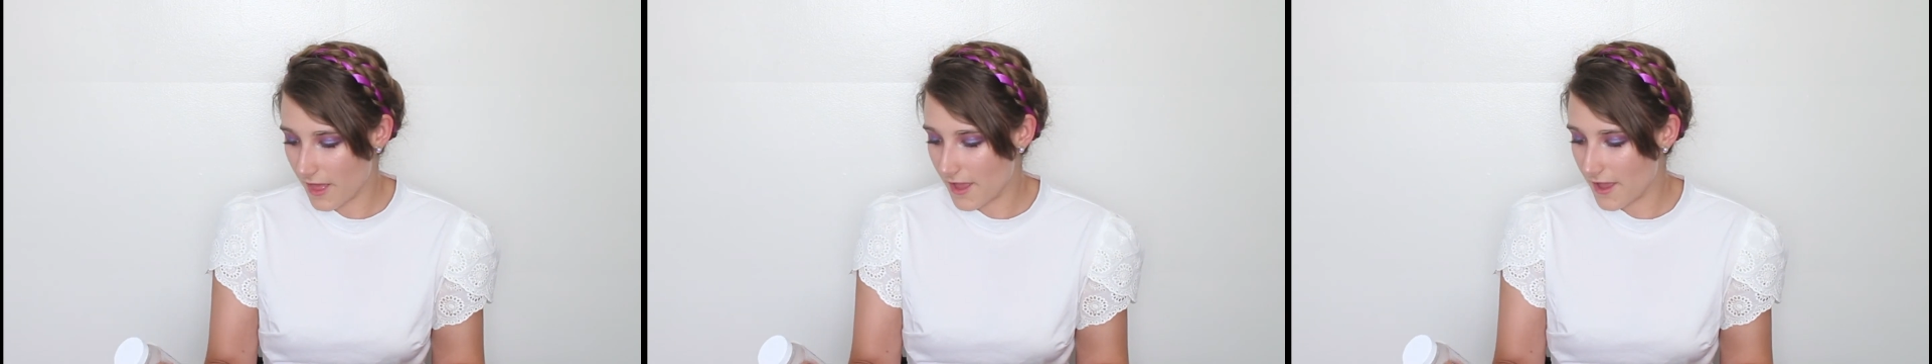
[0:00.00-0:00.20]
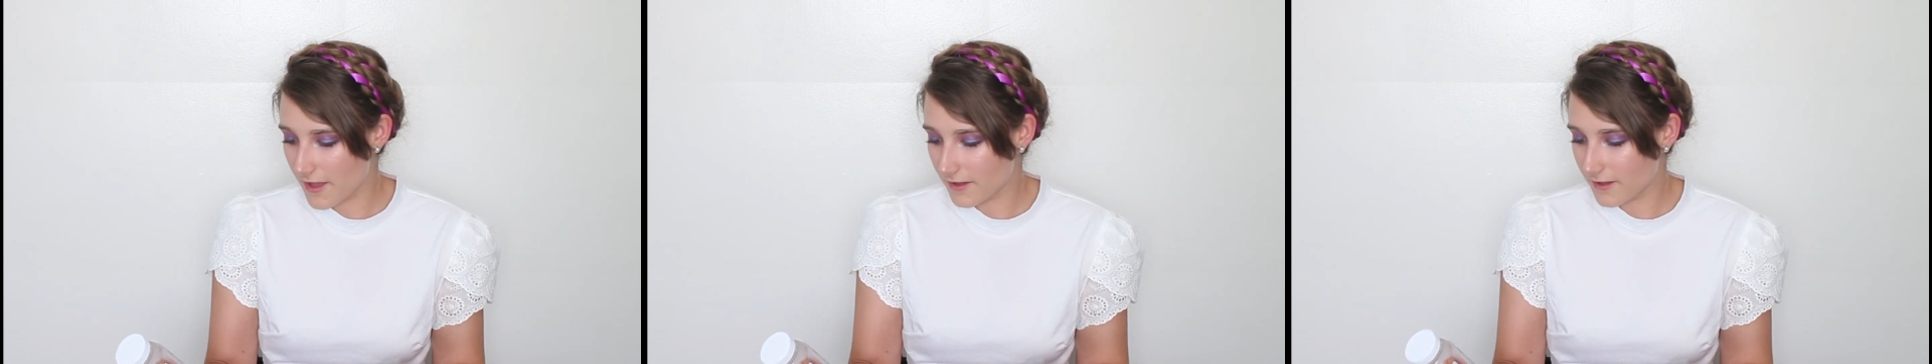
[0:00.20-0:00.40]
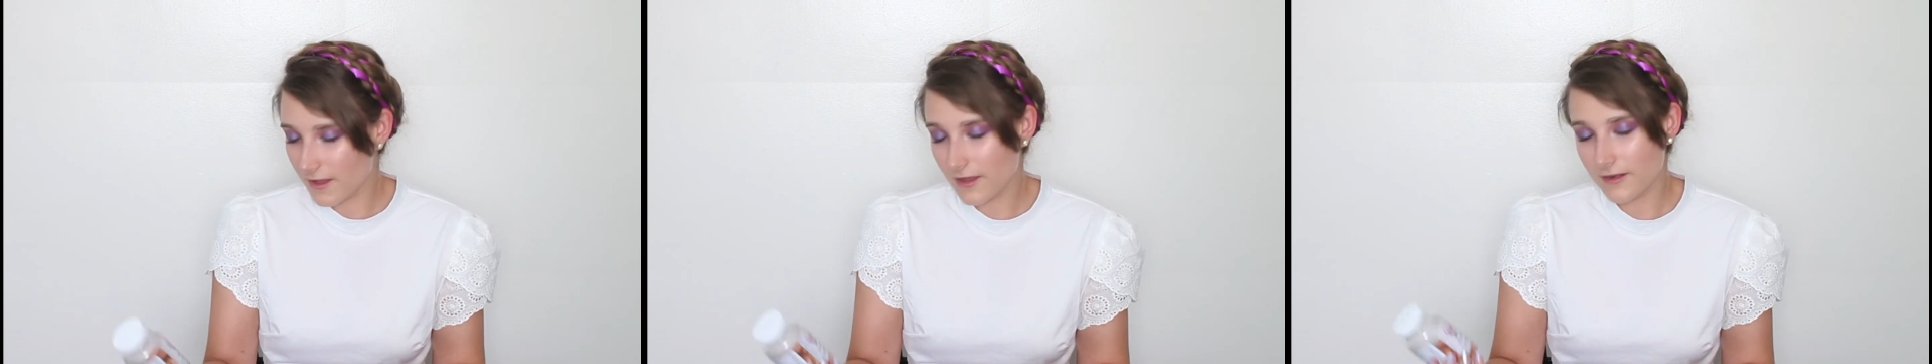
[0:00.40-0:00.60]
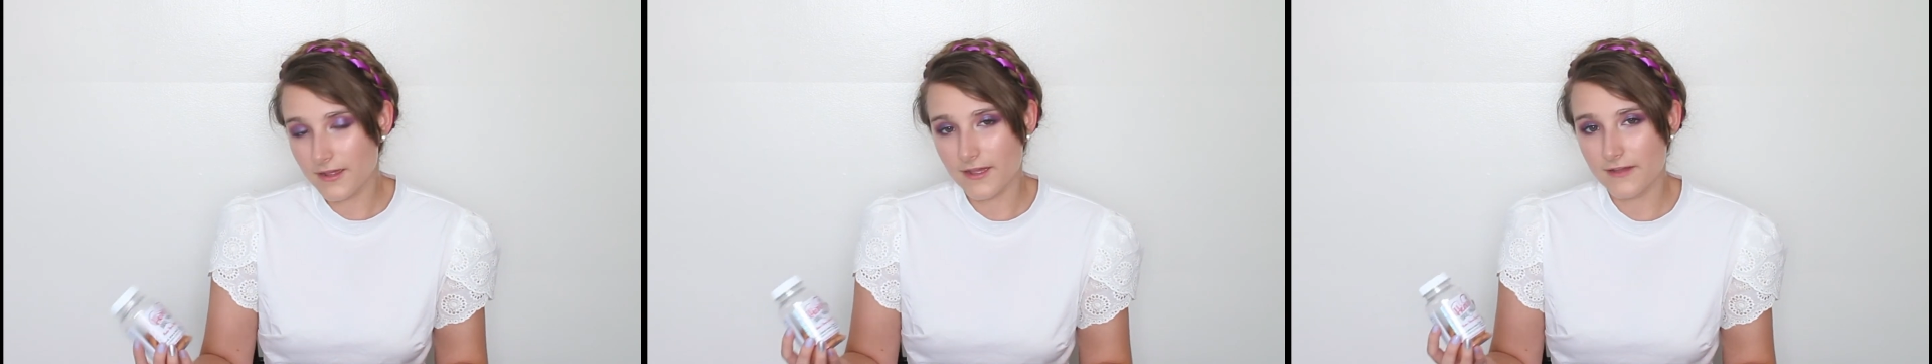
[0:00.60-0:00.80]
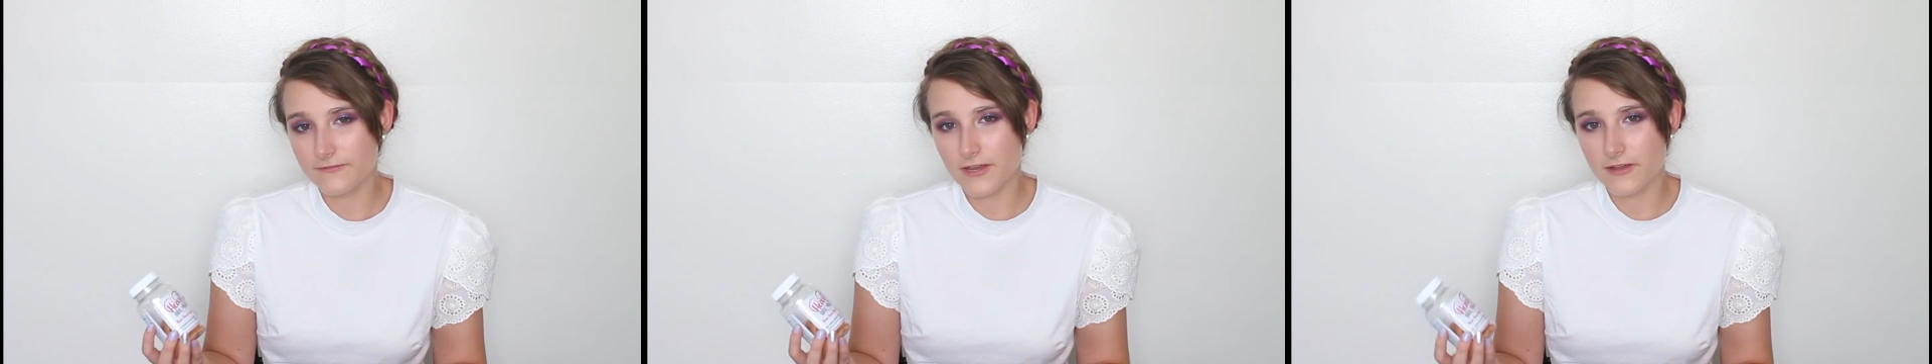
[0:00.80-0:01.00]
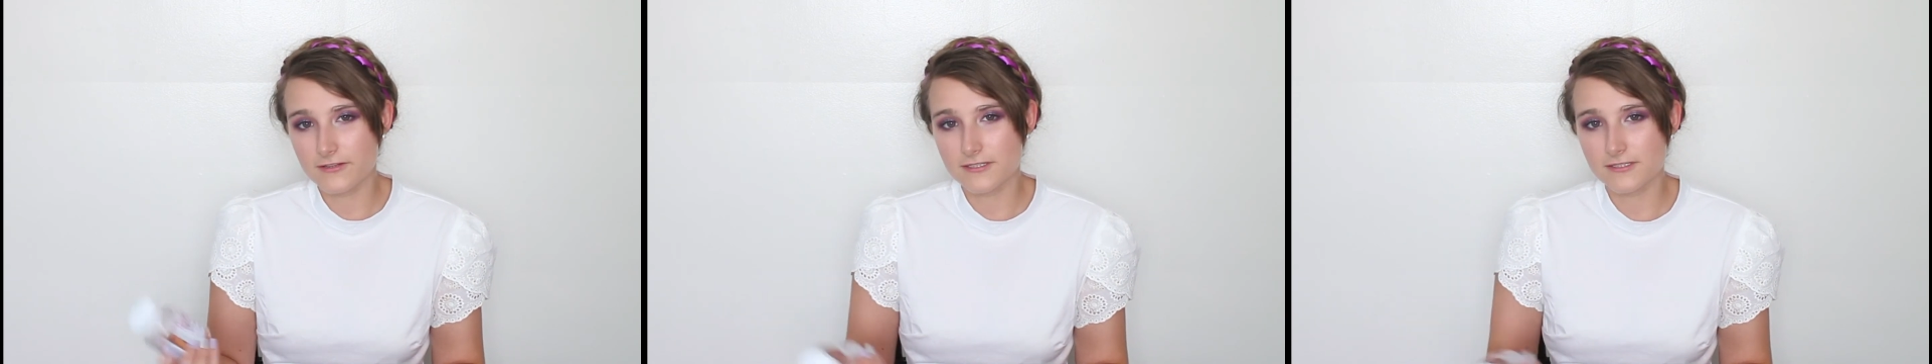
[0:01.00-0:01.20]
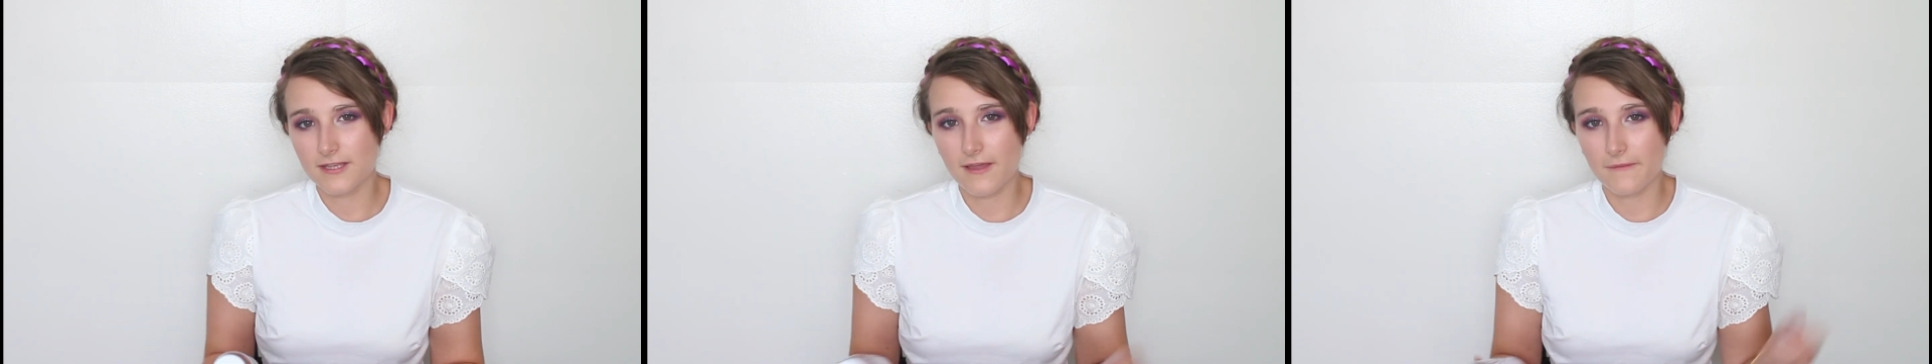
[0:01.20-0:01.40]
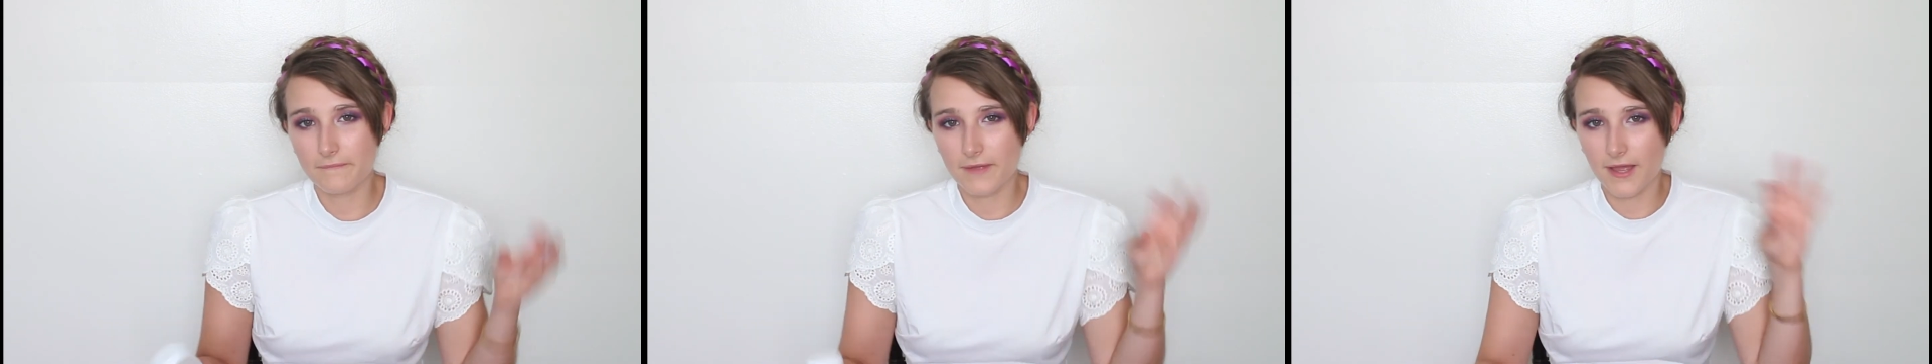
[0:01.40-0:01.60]
I kind of have noticed
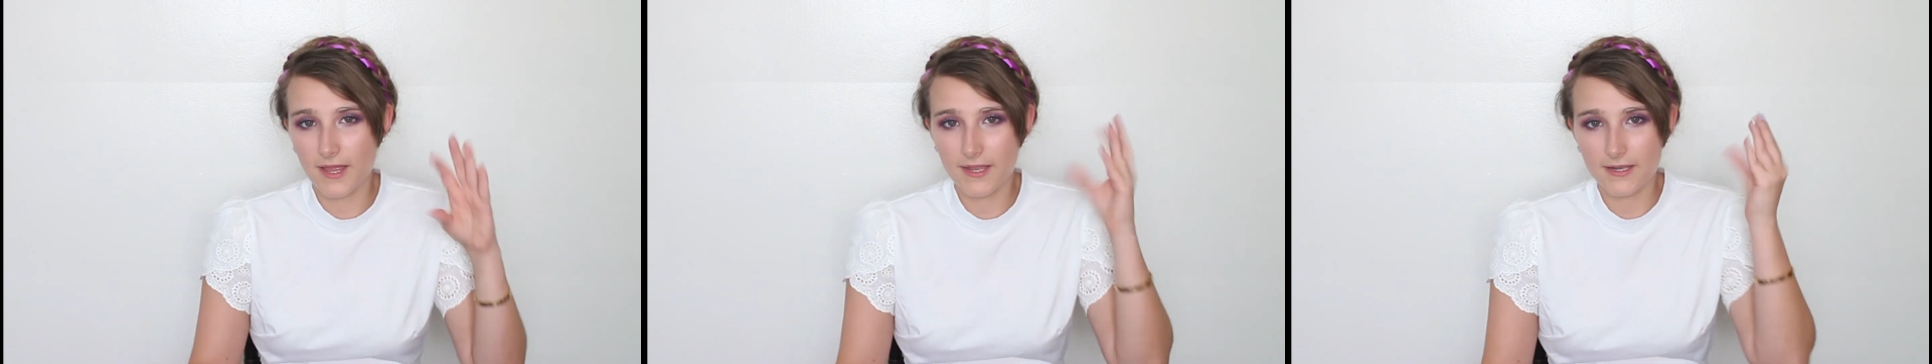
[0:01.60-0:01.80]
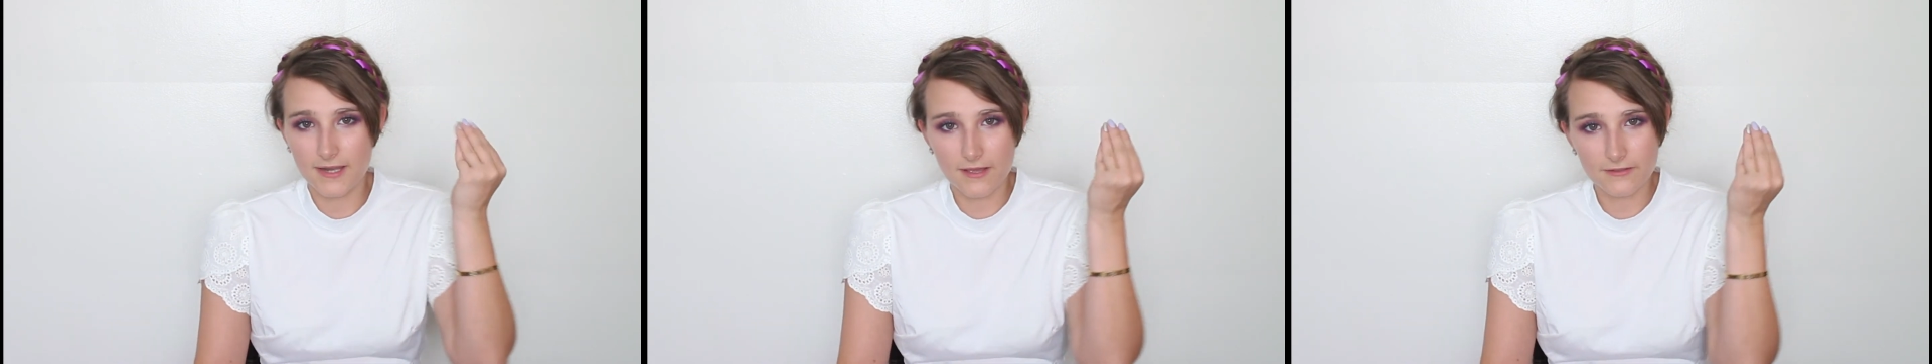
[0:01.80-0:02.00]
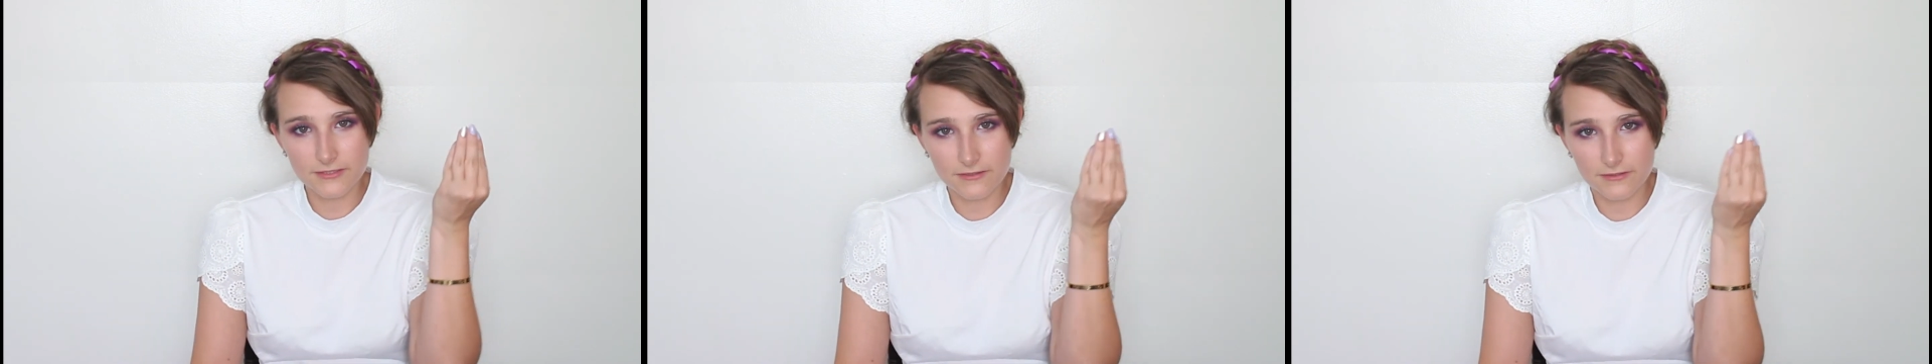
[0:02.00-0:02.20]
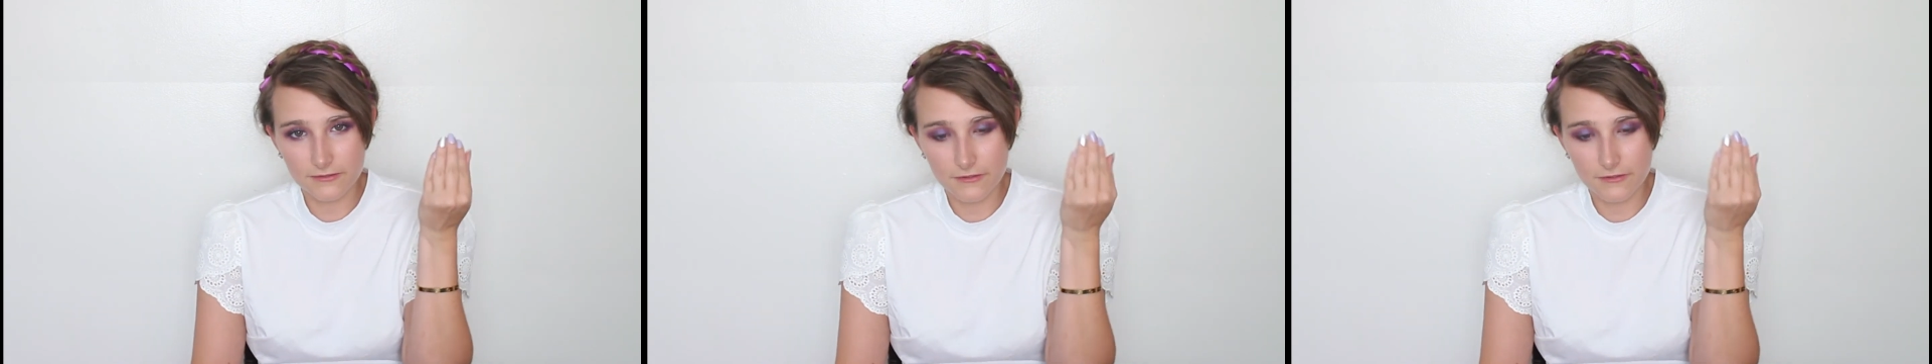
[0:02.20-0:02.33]
that my nails are